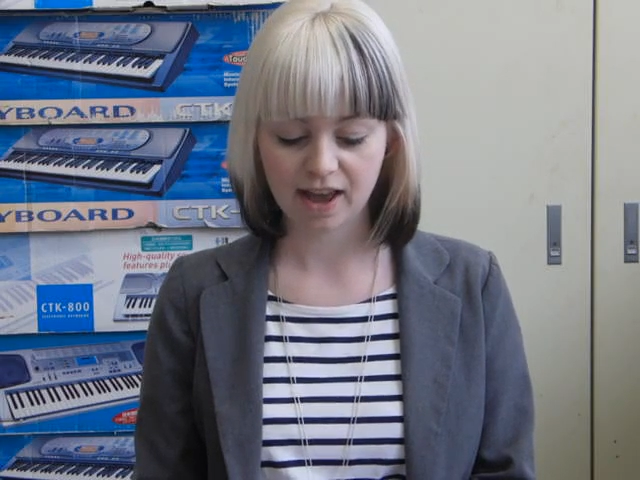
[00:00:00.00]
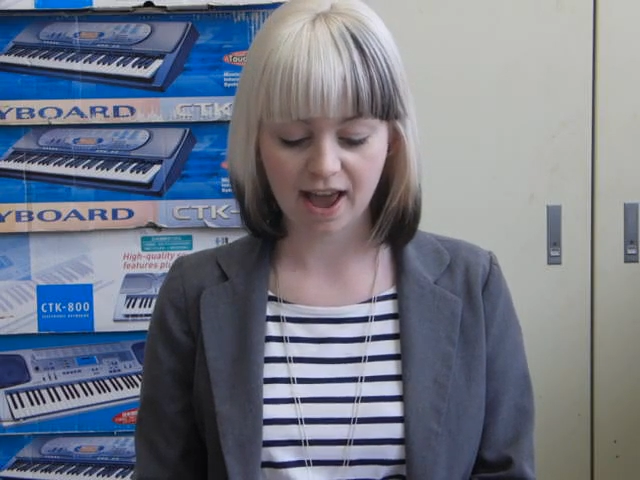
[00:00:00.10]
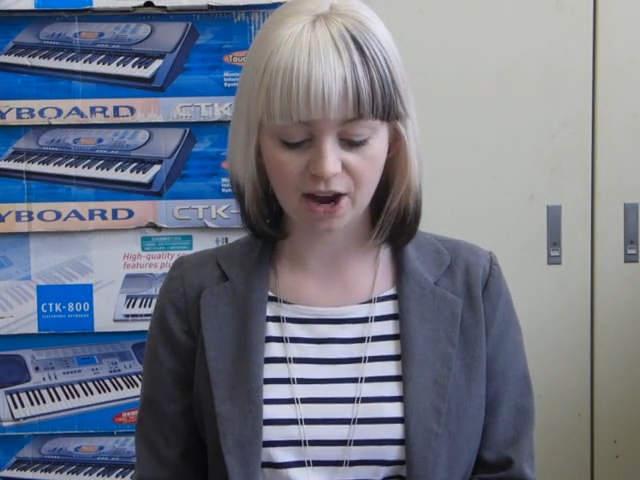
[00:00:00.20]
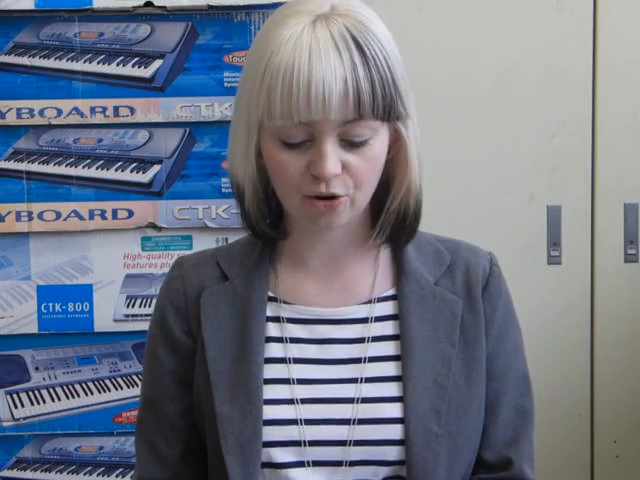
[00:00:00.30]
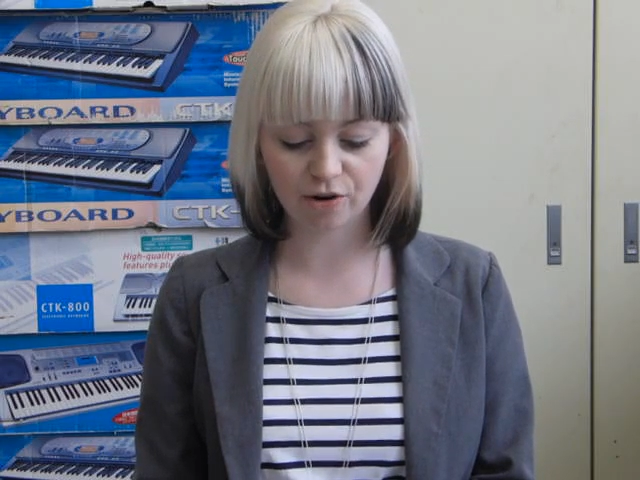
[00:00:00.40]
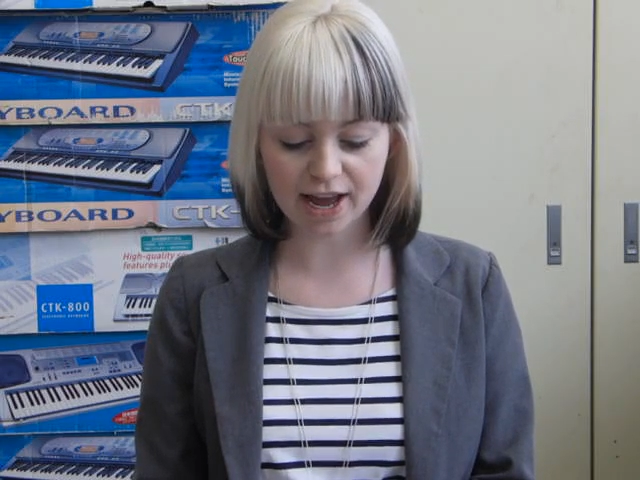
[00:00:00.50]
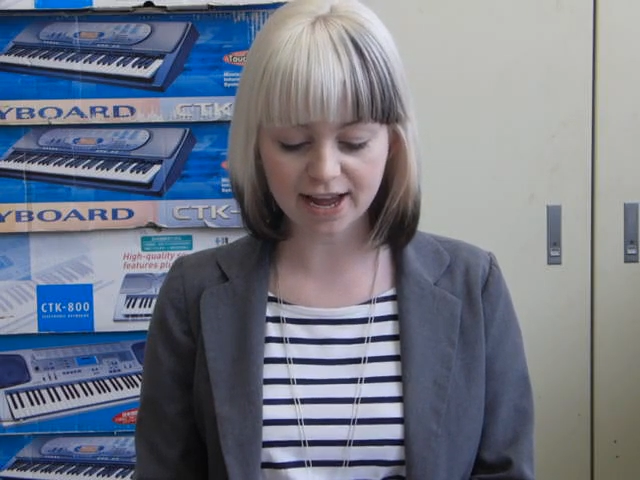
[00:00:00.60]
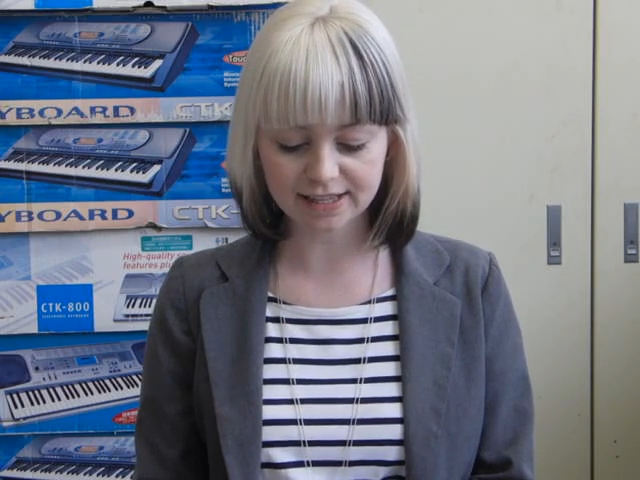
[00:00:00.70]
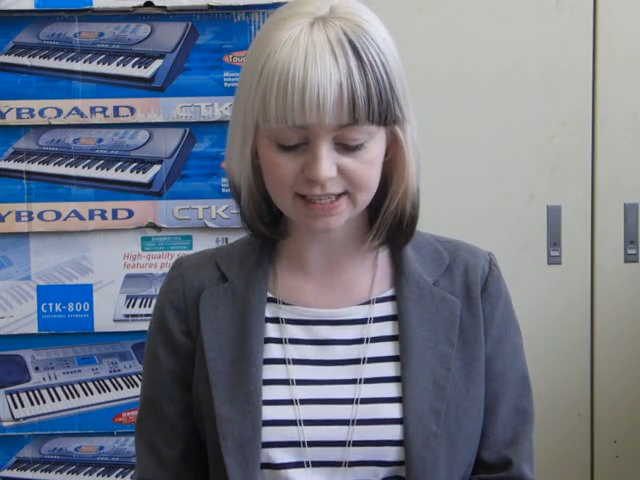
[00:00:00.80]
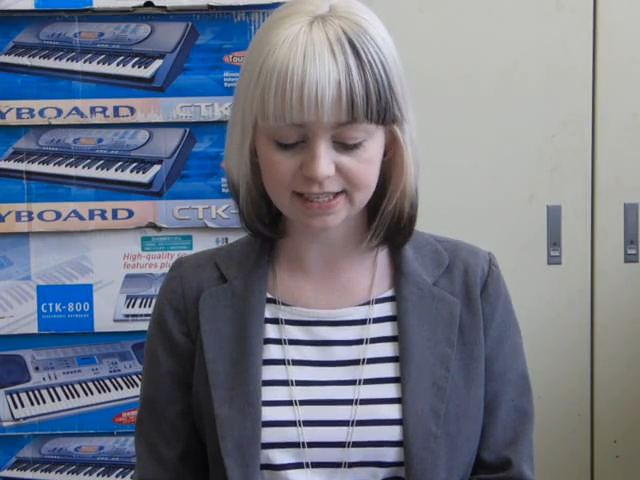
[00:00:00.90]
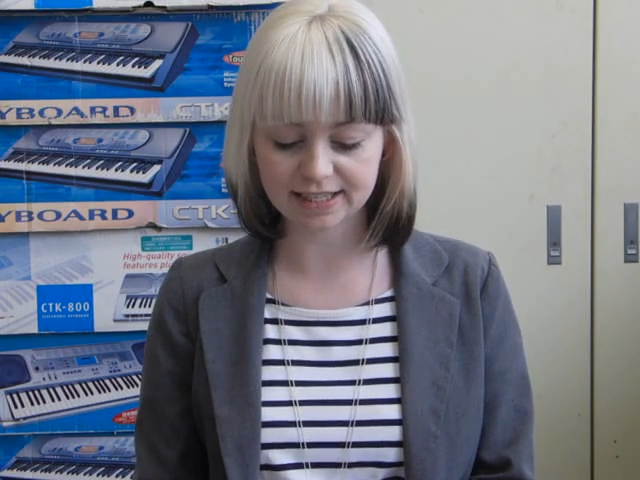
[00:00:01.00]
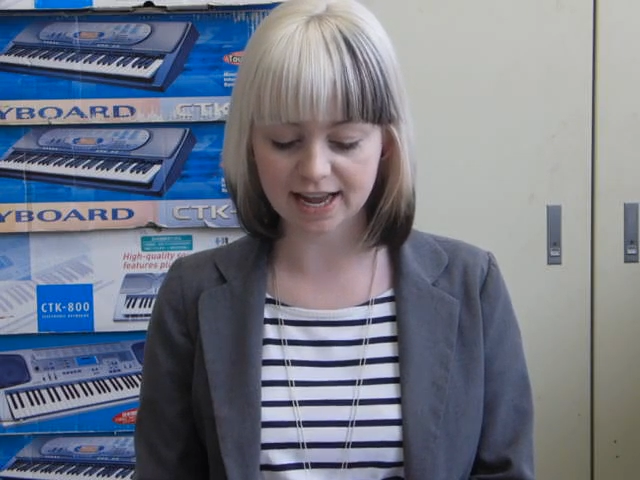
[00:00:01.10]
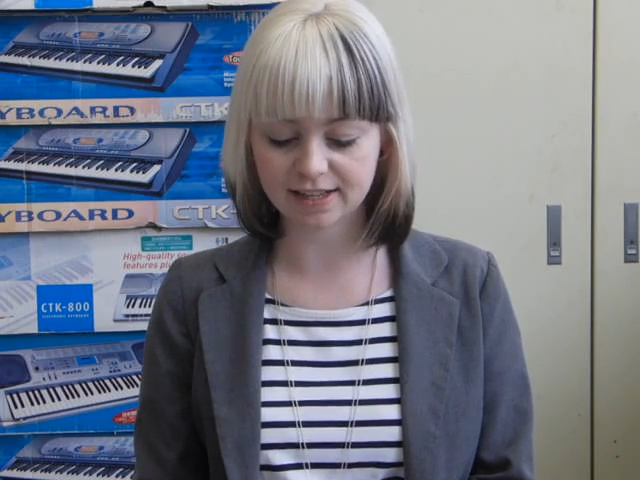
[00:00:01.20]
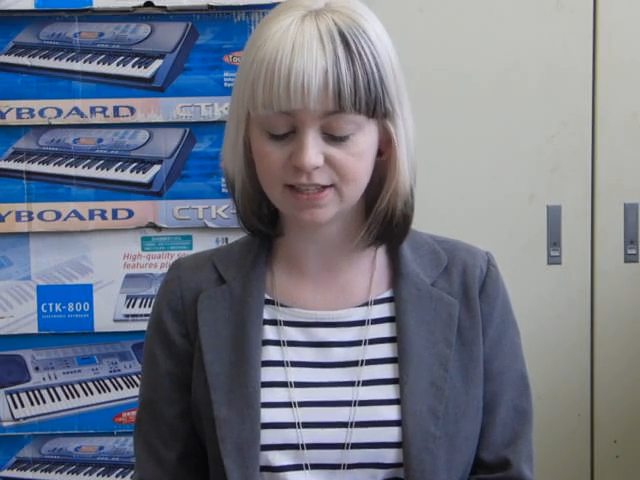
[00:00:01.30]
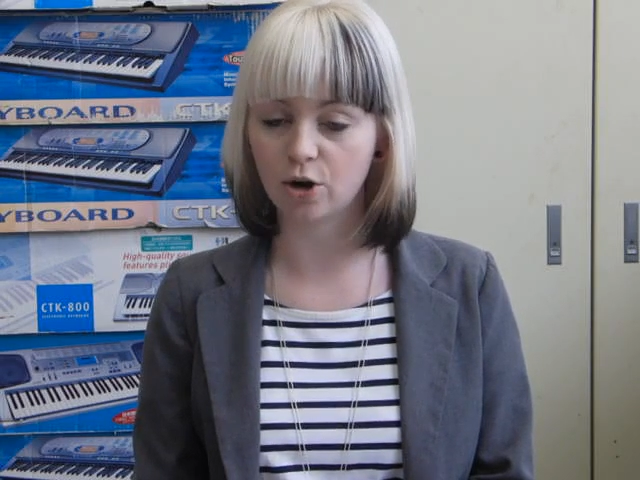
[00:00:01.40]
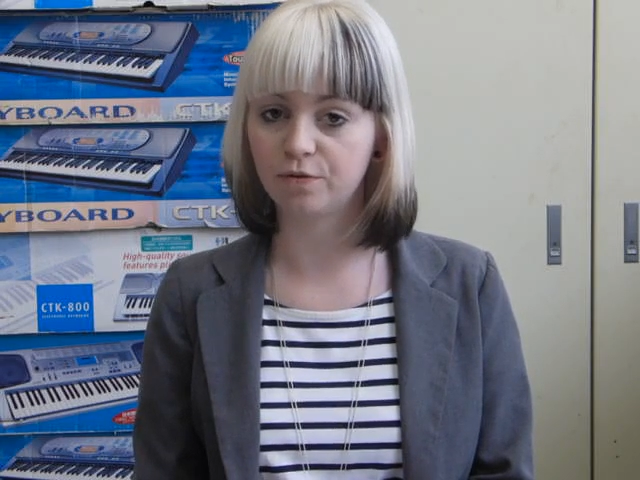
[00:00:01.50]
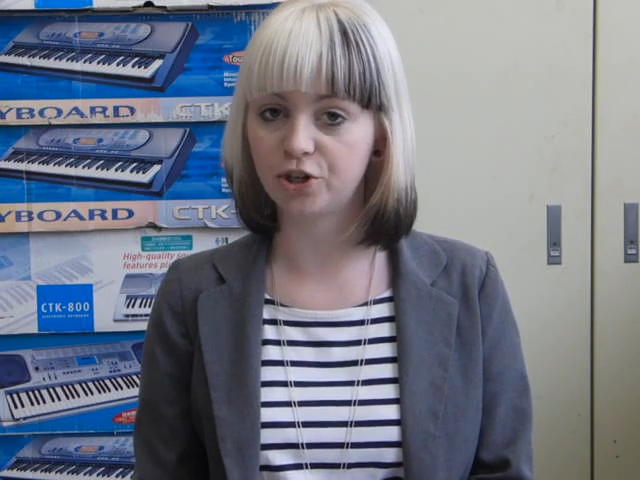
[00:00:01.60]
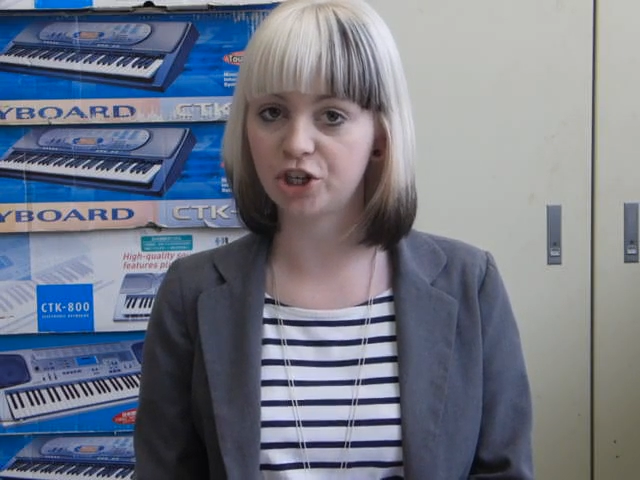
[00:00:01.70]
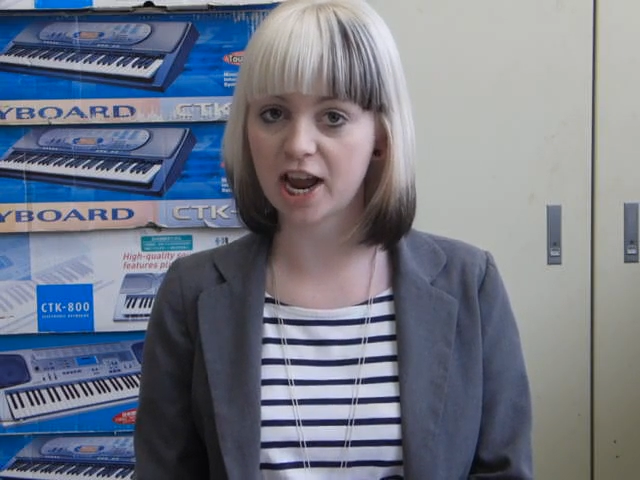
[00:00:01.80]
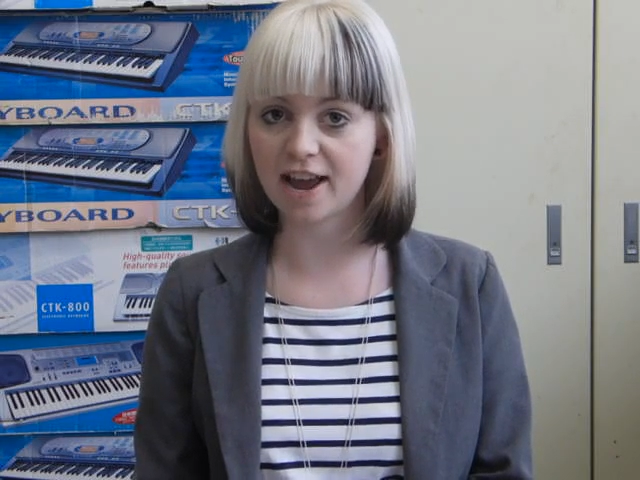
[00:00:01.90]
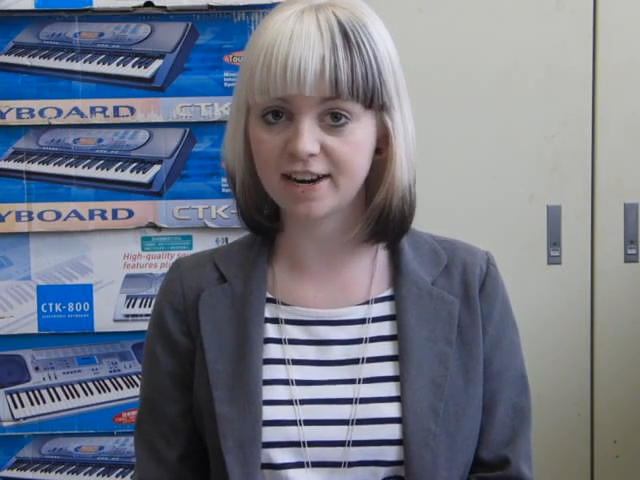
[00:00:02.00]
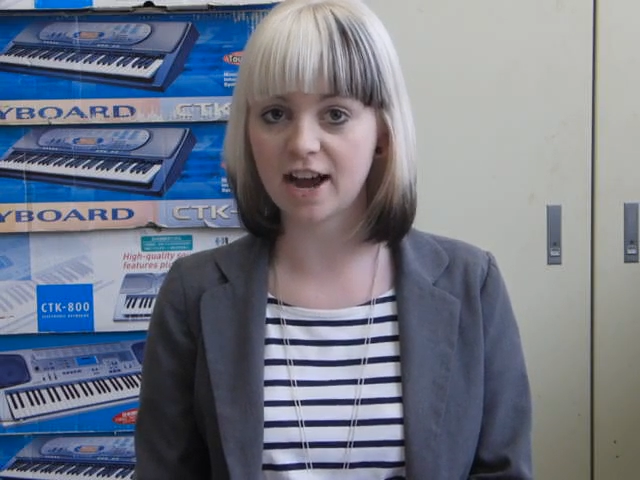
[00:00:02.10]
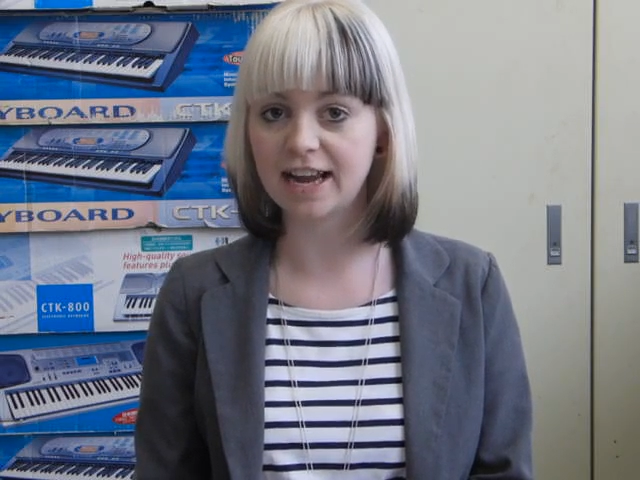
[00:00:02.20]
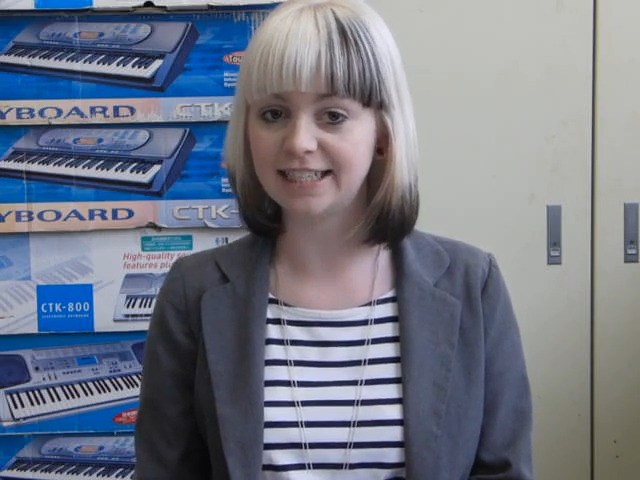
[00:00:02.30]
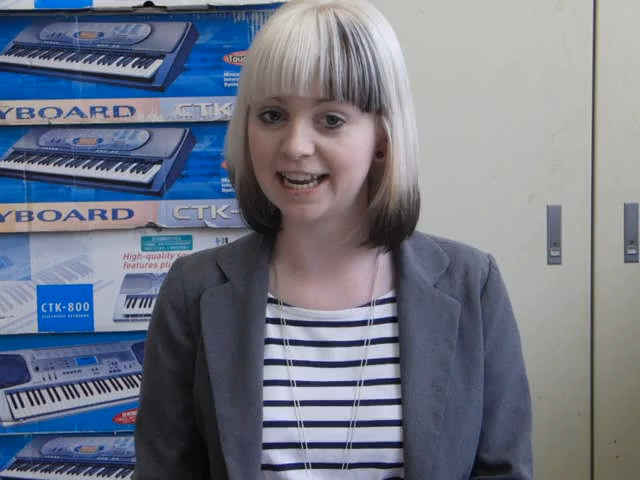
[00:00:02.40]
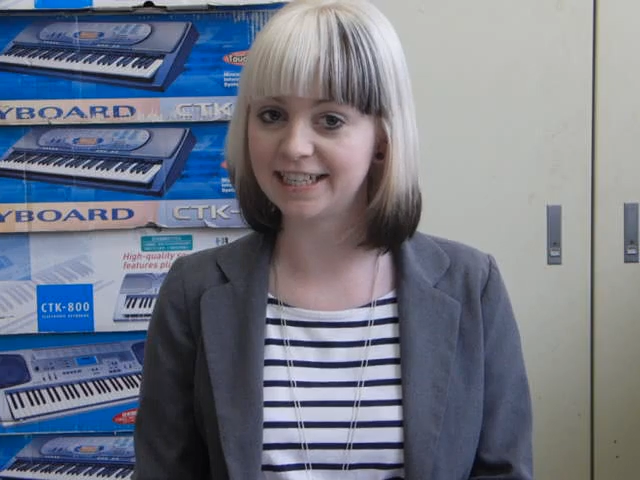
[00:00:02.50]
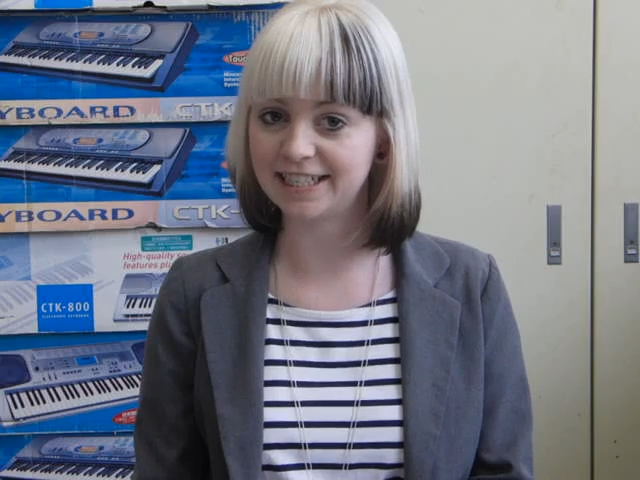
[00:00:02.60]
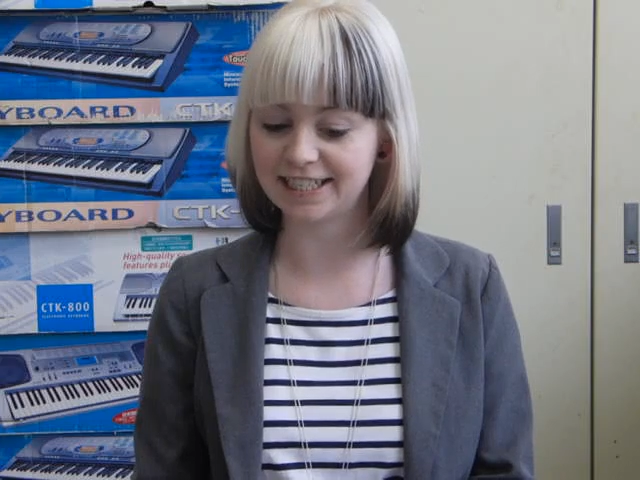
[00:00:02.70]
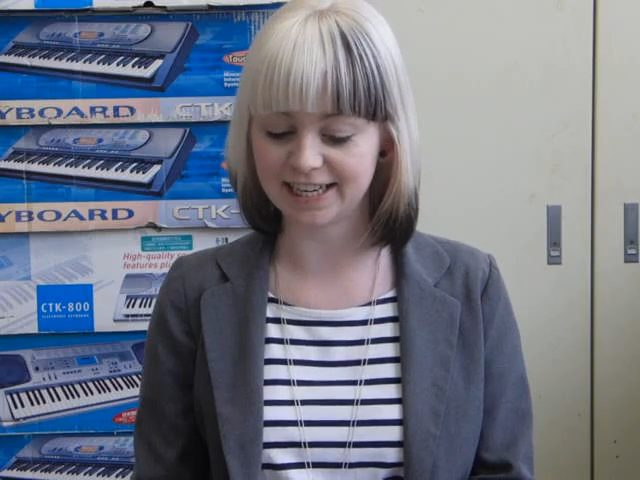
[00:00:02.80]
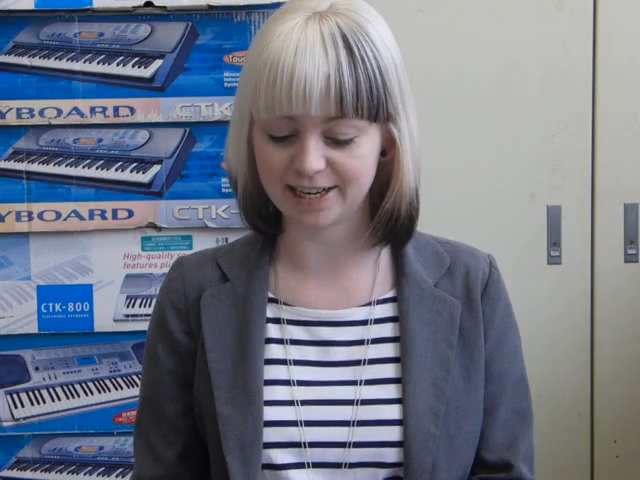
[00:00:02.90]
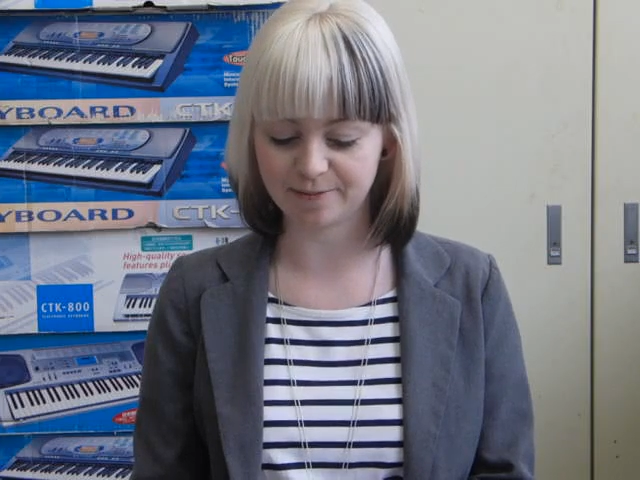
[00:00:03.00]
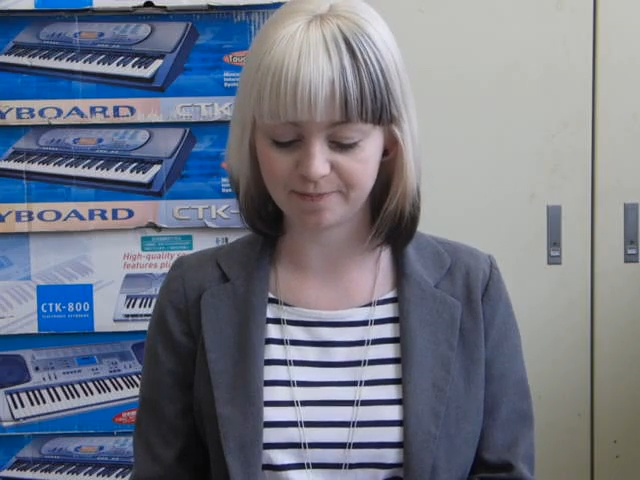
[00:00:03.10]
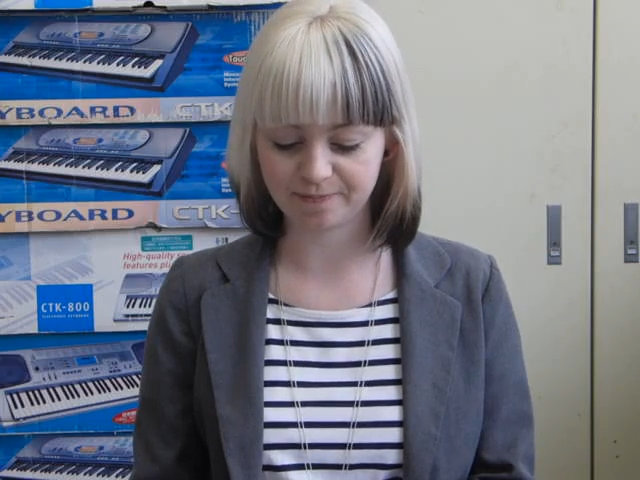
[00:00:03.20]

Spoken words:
and creates a sense of shared identity.